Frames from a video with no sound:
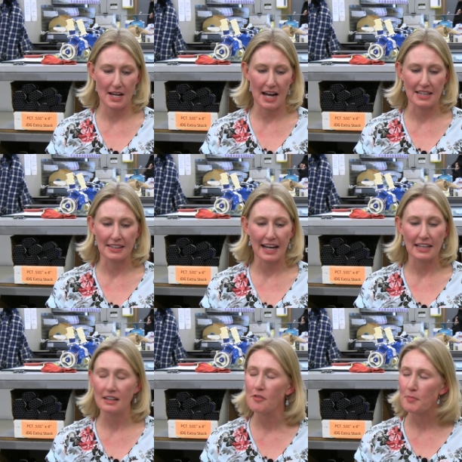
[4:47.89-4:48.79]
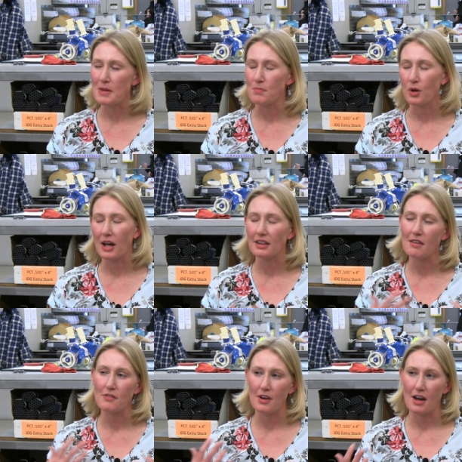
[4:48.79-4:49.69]
I love people. I
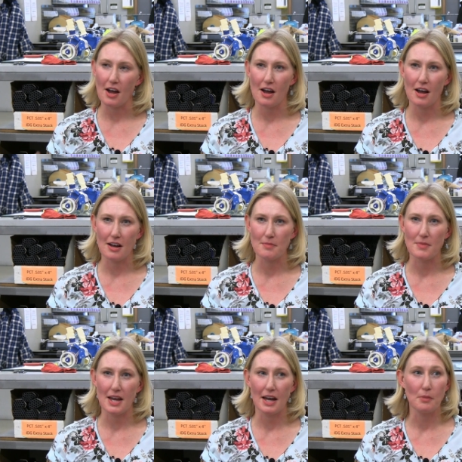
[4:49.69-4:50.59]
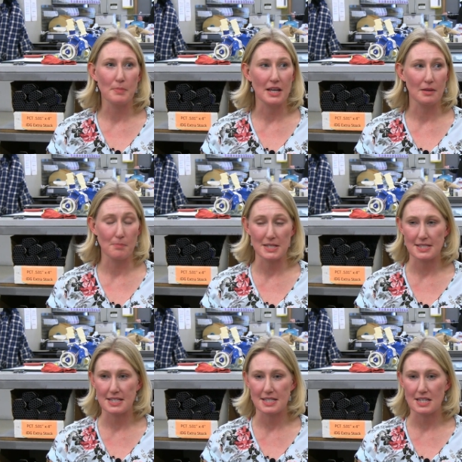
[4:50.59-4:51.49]
love helping
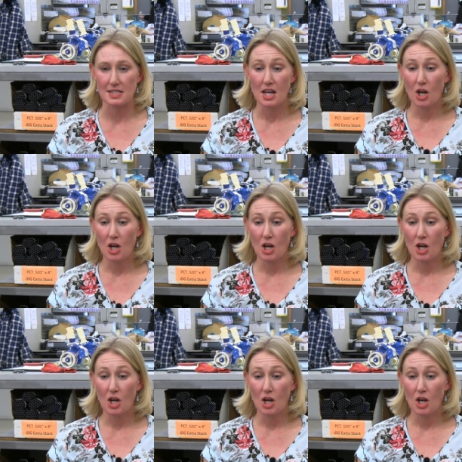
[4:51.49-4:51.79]
businesses.